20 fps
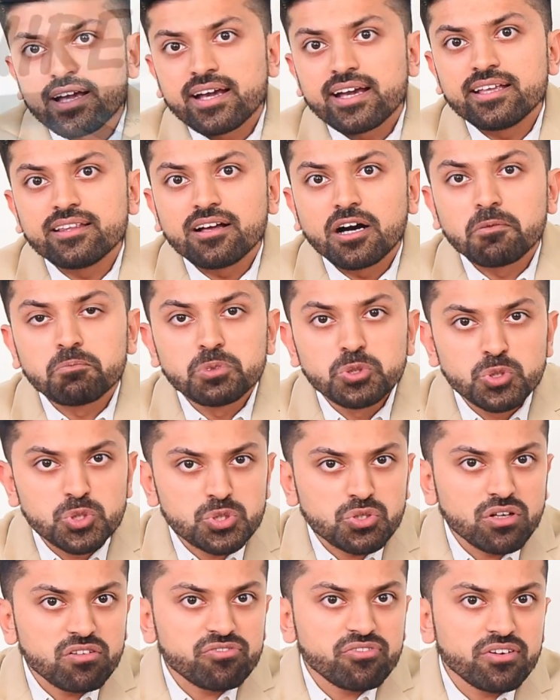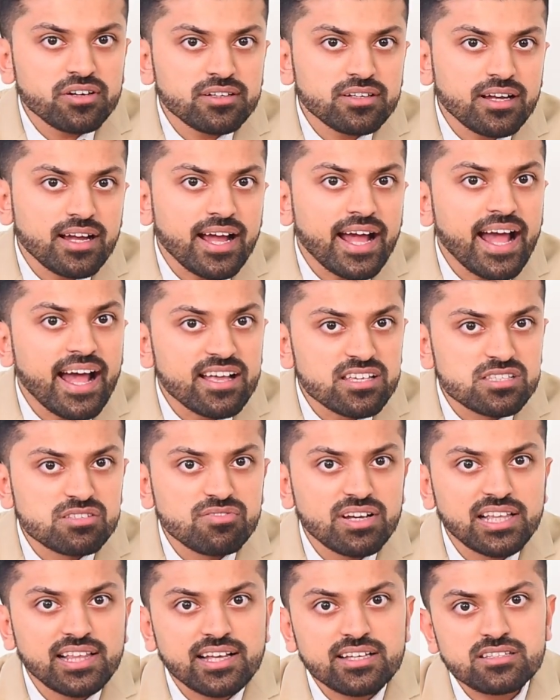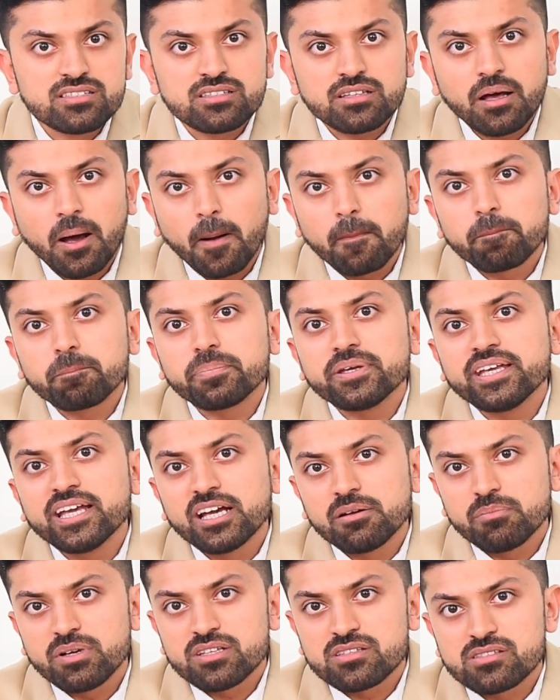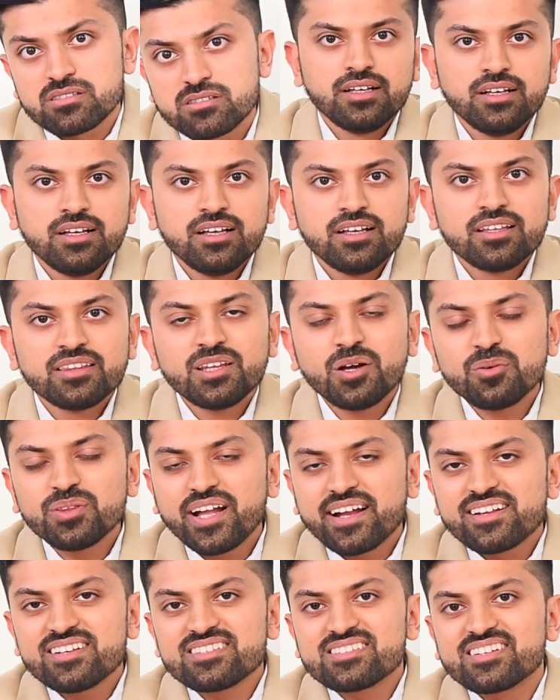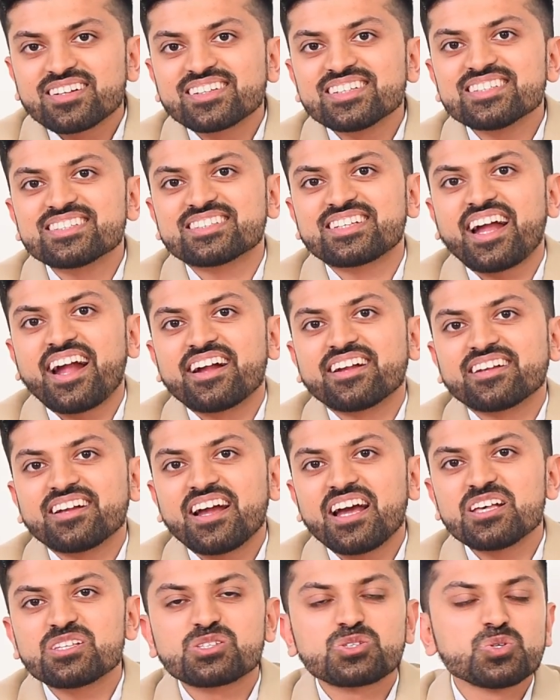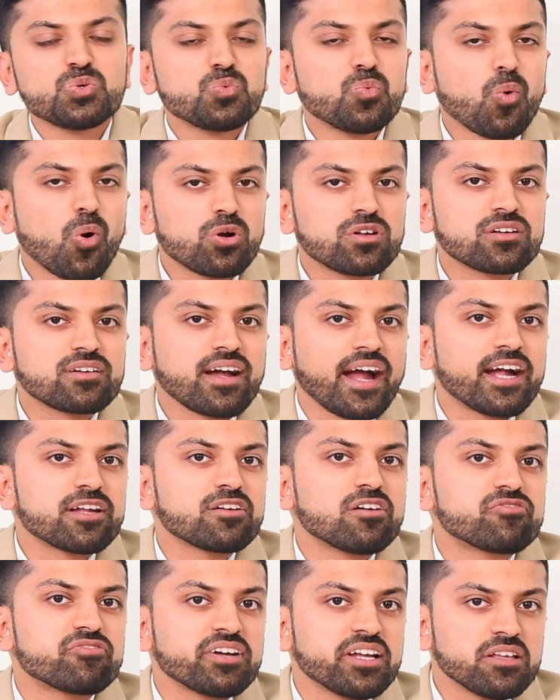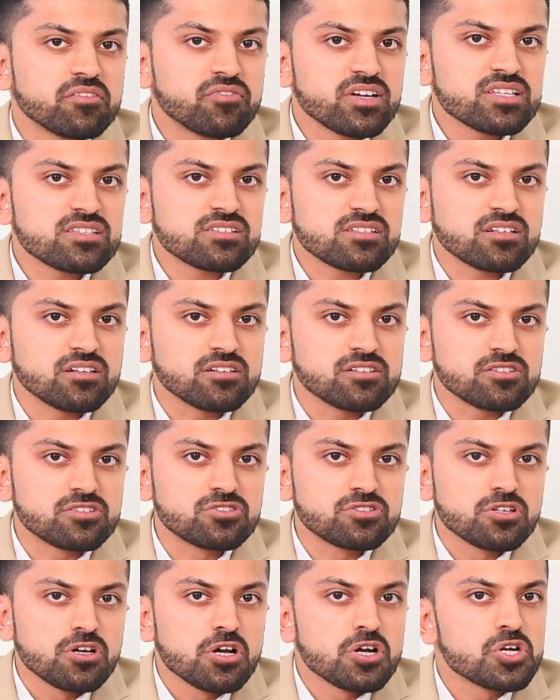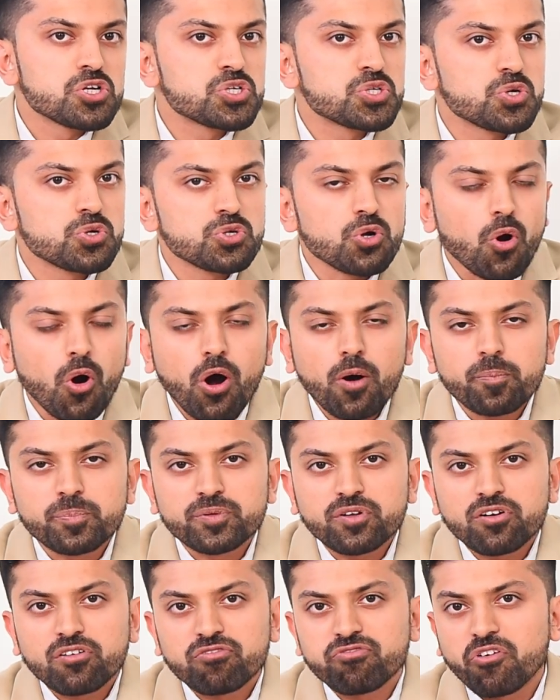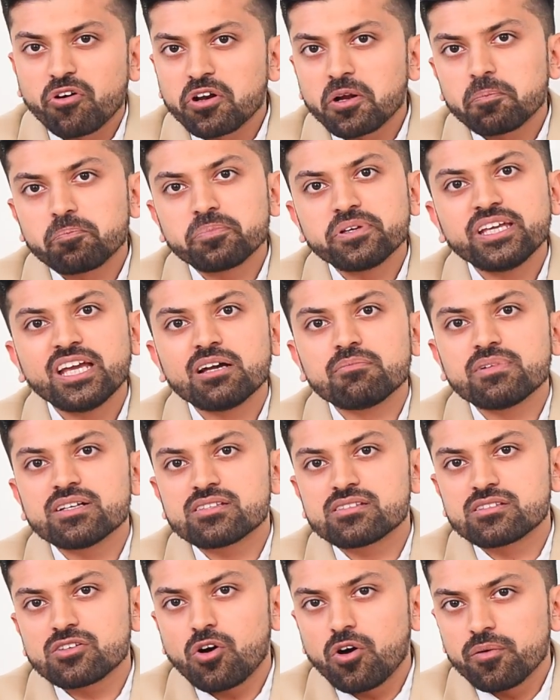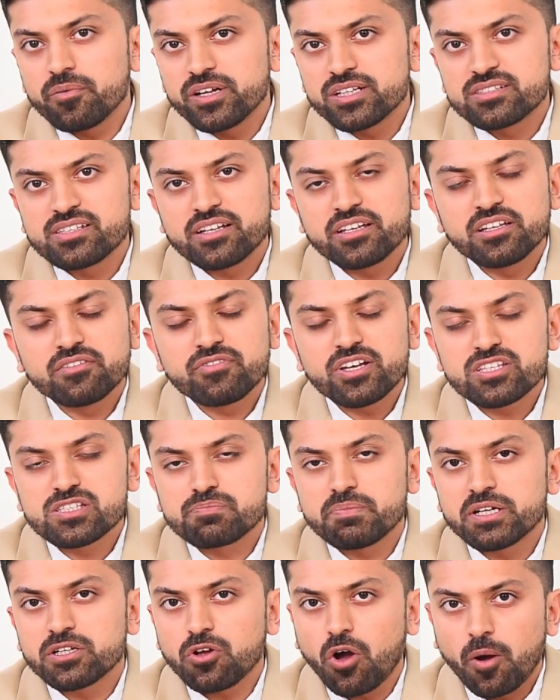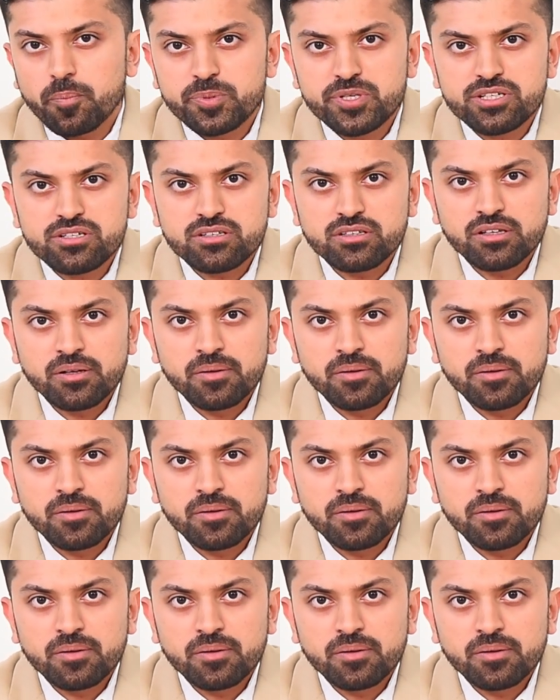in a mutual fund as well as a PMS. Now let us understand as to what kind of investors should opt for a PMS as an investment option.